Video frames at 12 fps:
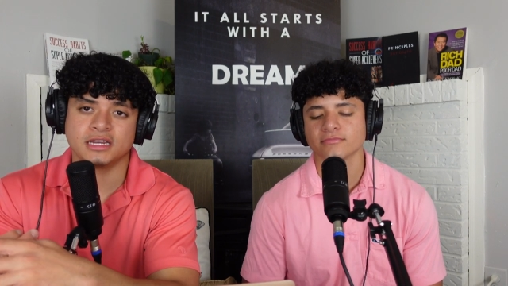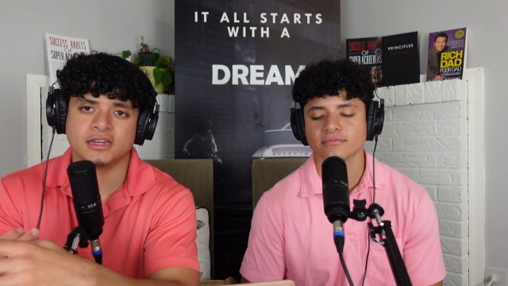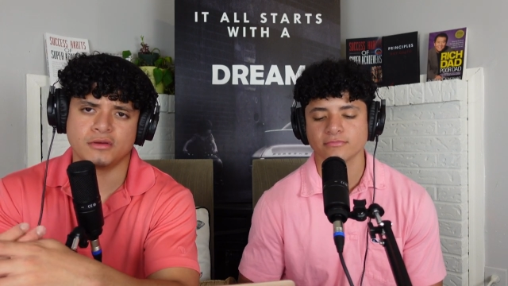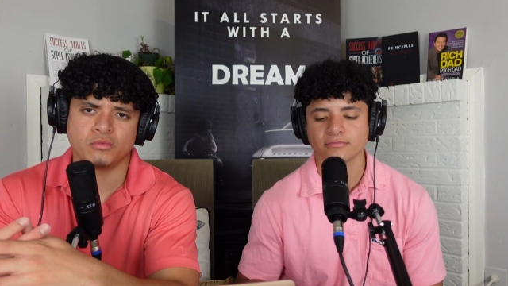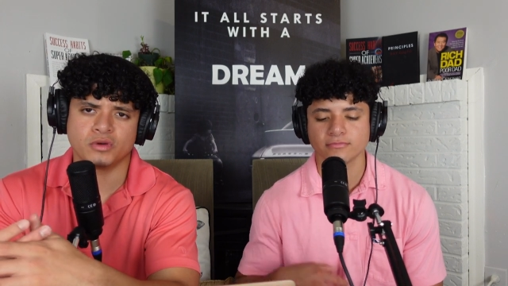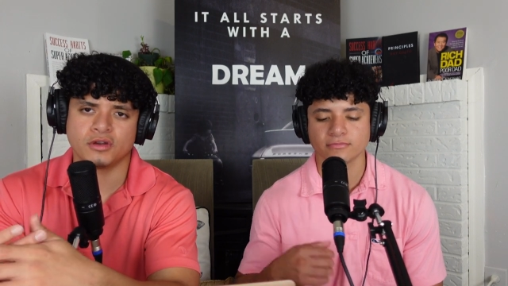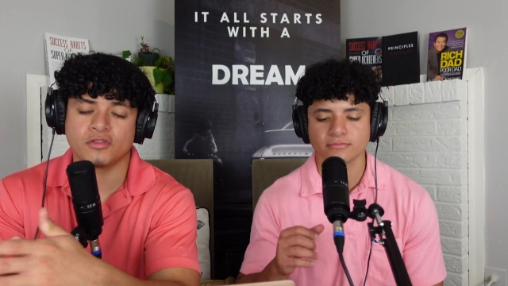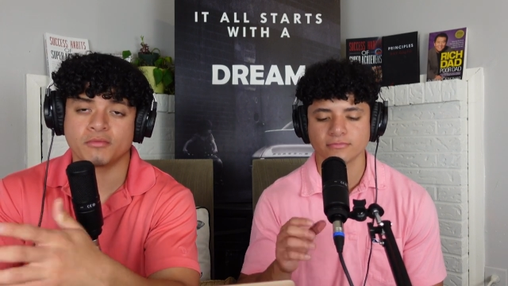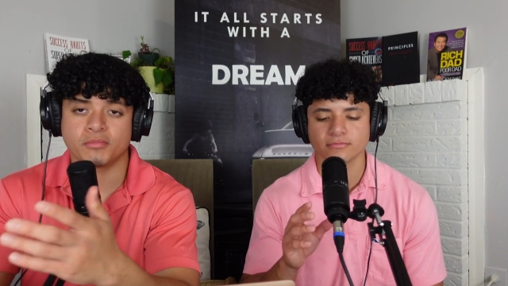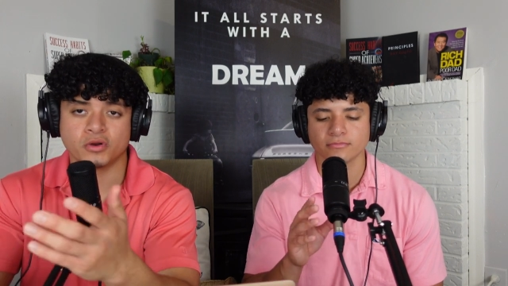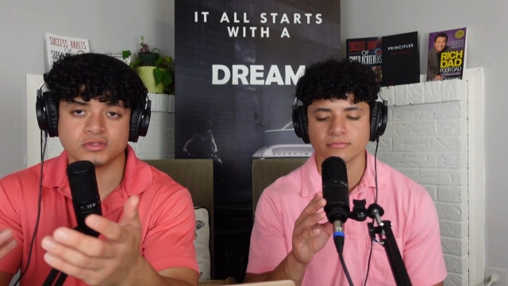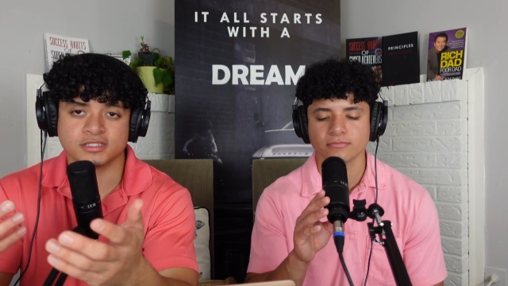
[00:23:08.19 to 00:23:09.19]
Speaker 1: and what are the
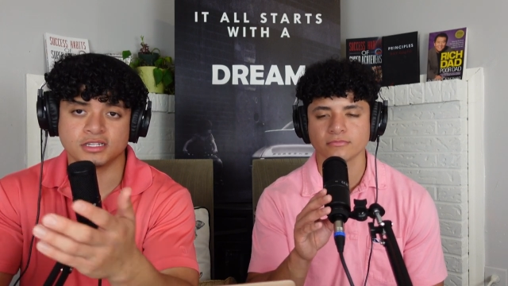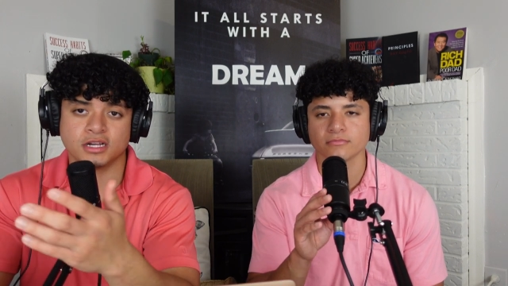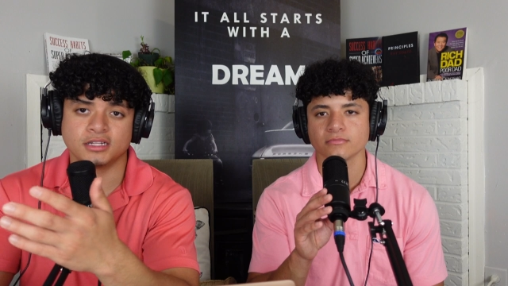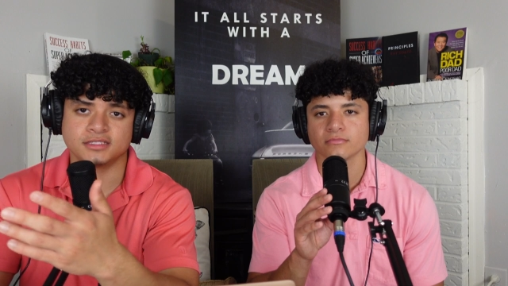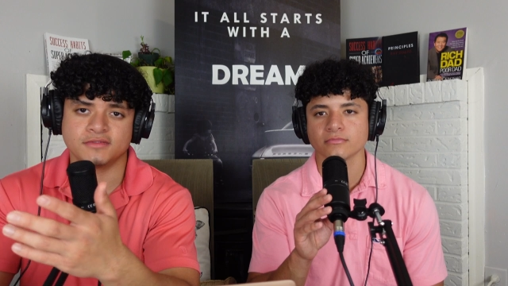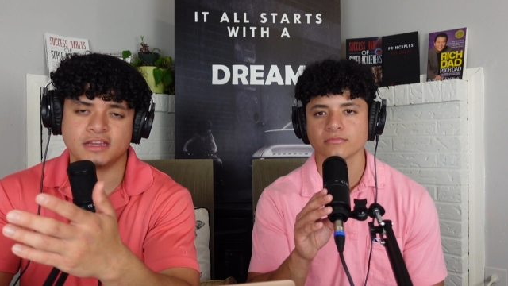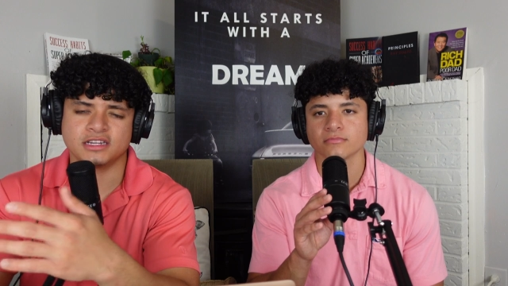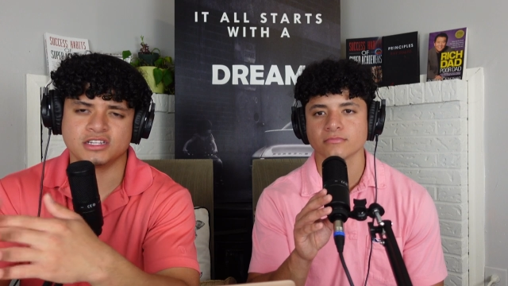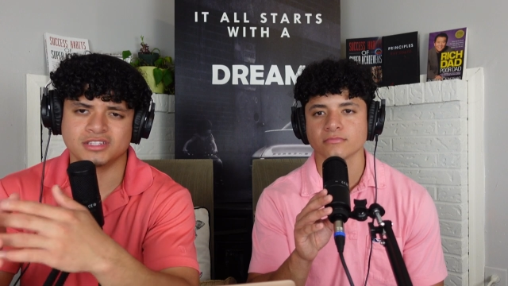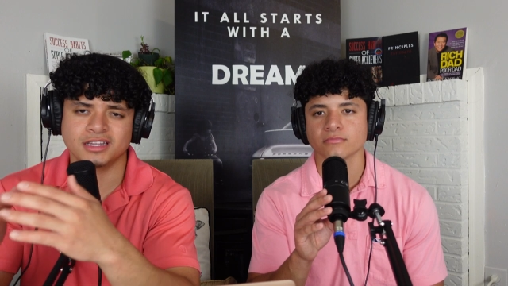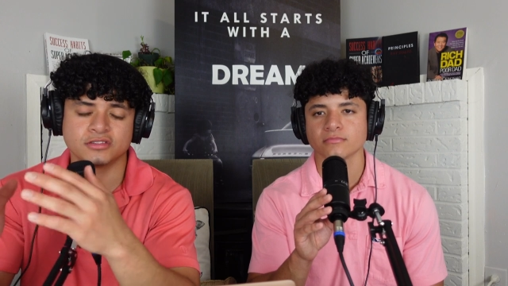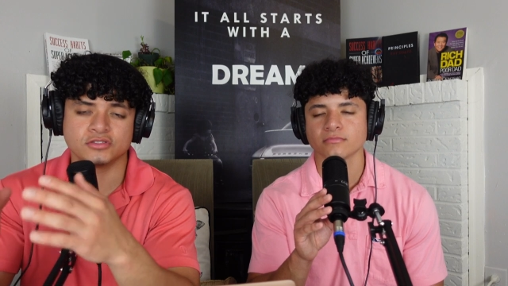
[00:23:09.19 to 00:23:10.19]
pros and cons of that niche,
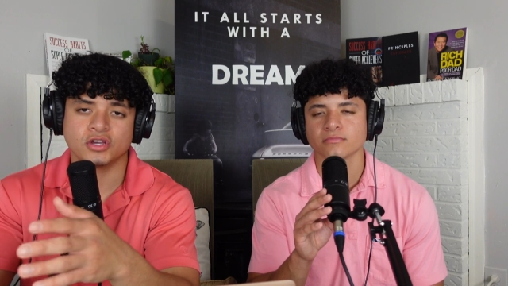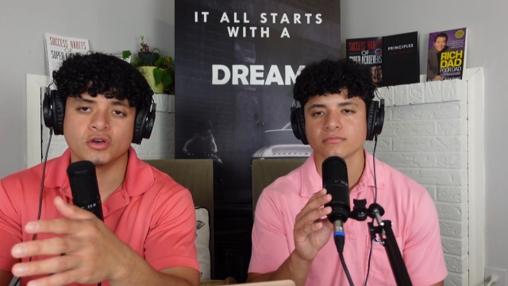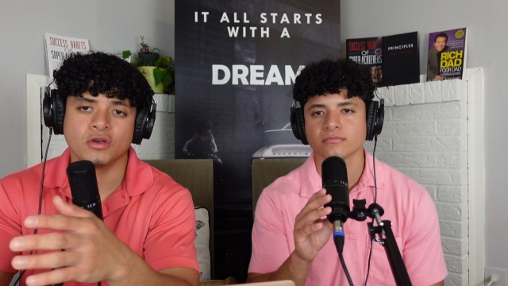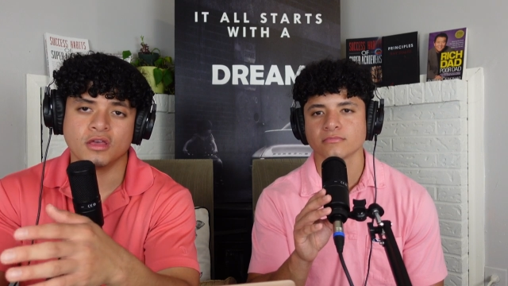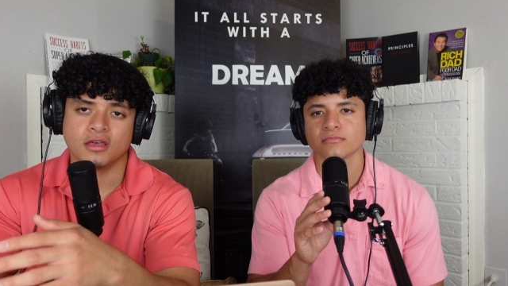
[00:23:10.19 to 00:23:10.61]
let us know